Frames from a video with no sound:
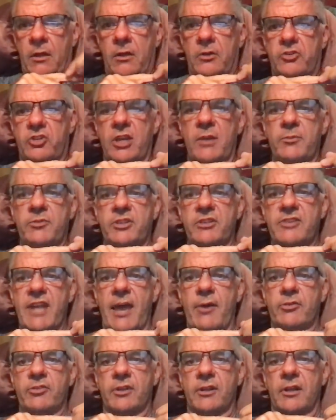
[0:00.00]
Jim says,
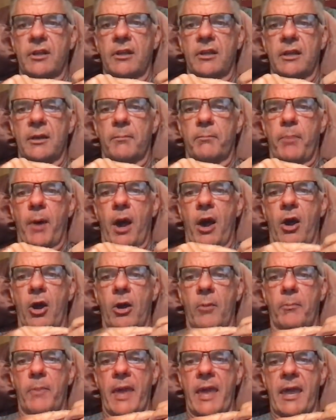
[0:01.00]
I was in a
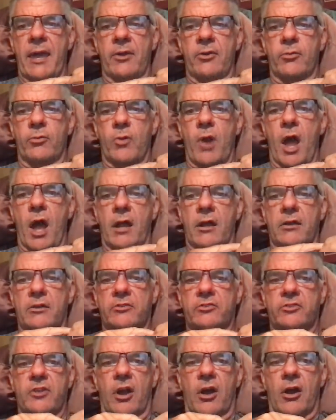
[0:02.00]
bar band rock
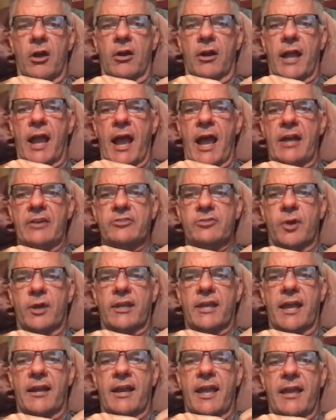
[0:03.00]
star guy, so I
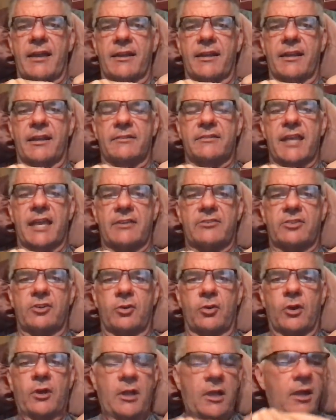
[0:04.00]
kind of had to get a
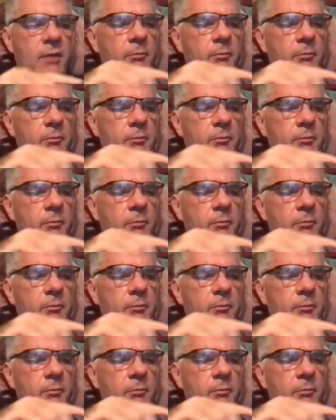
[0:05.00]
tattoo.